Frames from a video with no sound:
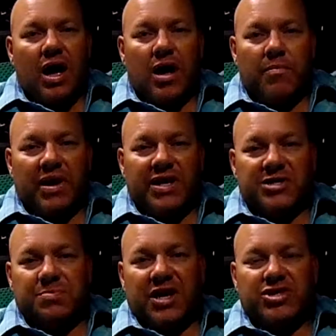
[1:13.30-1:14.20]
Uh, my
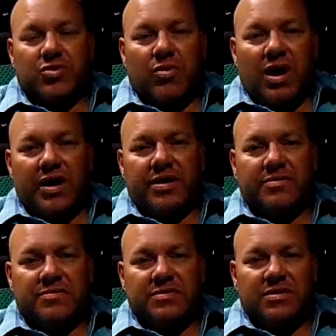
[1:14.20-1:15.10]
dispatcher
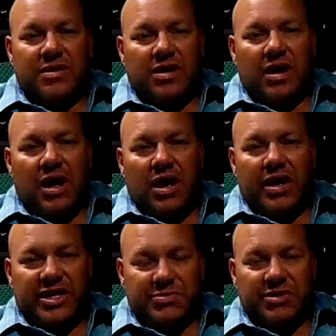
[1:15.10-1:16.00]
Ryan,
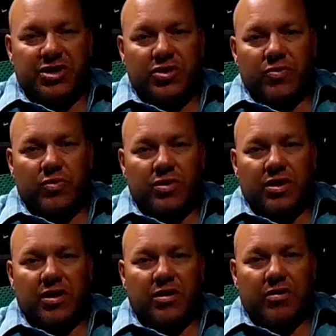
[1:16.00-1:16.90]
uh, he's been doing
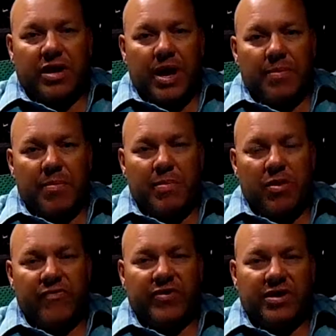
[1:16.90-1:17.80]
real good on keeping me
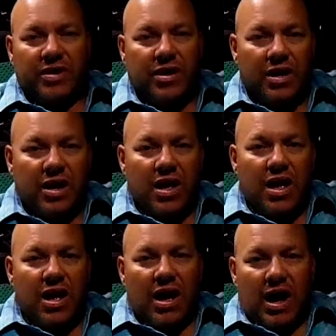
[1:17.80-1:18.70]
moving.
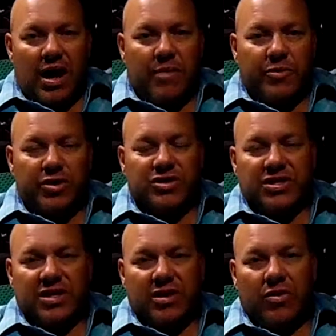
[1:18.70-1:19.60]
I'm
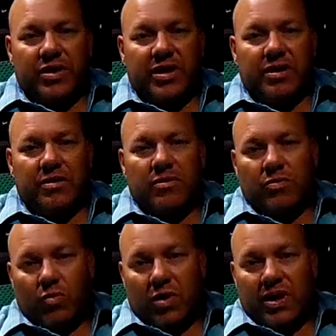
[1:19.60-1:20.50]
usually loading
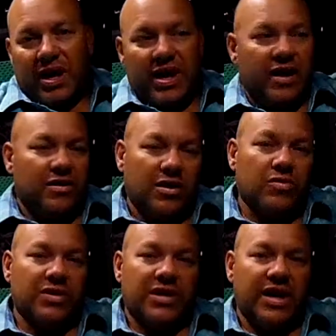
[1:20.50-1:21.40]
one day,
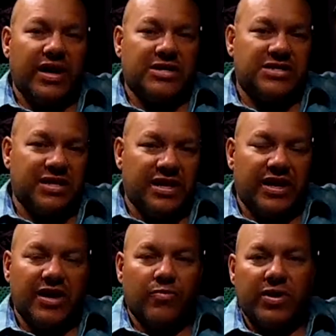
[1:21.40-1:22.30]
unloading the next, and
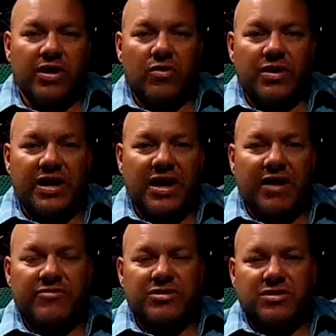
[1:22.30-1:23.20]
then getting reloaded
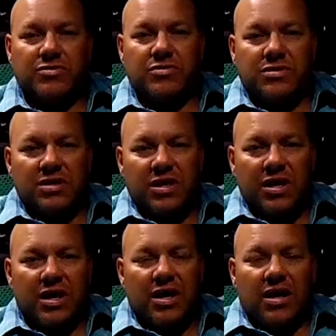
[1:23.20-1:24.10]
that afternoon.
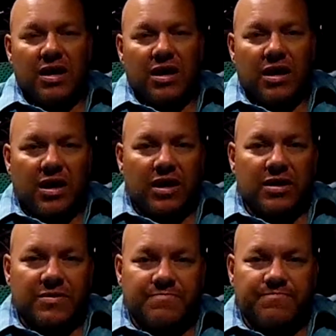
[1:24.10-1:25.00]

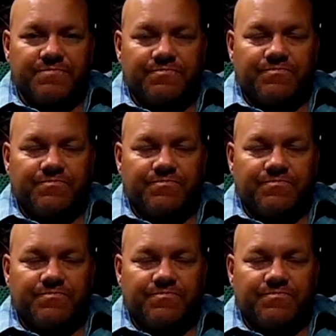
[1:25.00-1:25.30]
Uh,